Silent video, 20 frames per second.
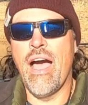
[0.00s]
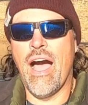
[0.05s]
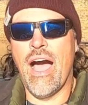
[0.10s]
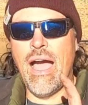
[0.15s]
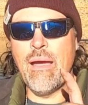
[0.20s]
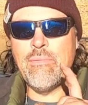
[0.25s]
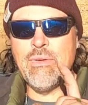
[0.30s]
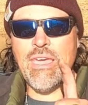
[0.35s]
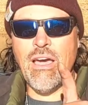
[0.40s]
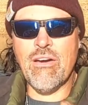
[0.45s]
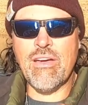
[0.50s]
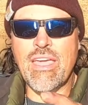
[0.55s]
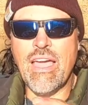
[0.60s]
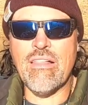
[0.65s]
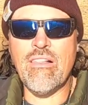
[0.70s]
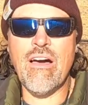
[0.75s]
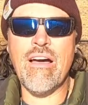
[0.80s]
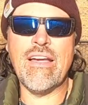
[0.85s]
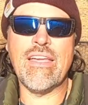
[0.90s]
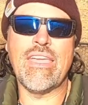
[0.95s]
I'm Kel
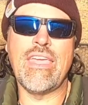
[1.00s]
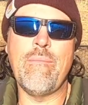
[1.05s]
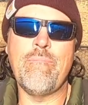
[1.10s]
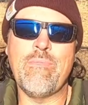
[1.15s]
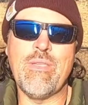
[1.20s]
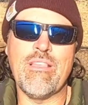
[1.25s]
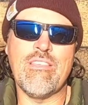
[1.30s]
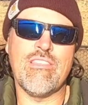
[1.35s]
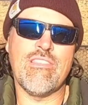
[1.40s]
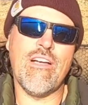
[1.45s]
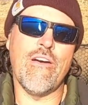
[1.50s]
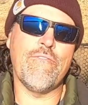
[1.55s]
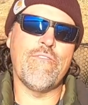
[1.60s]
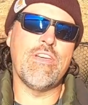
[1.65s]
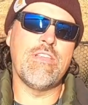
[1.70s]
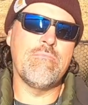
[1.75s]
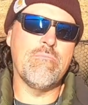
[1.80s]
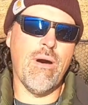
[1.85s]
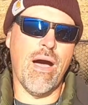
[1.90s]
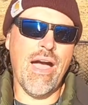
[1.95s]
Kellogg. Keep this stuff
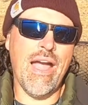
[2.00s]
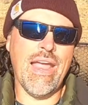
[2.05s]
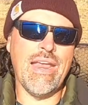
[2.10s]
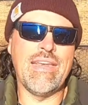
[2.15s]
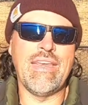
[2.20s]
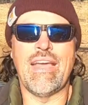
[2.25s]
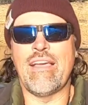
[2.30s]
in mind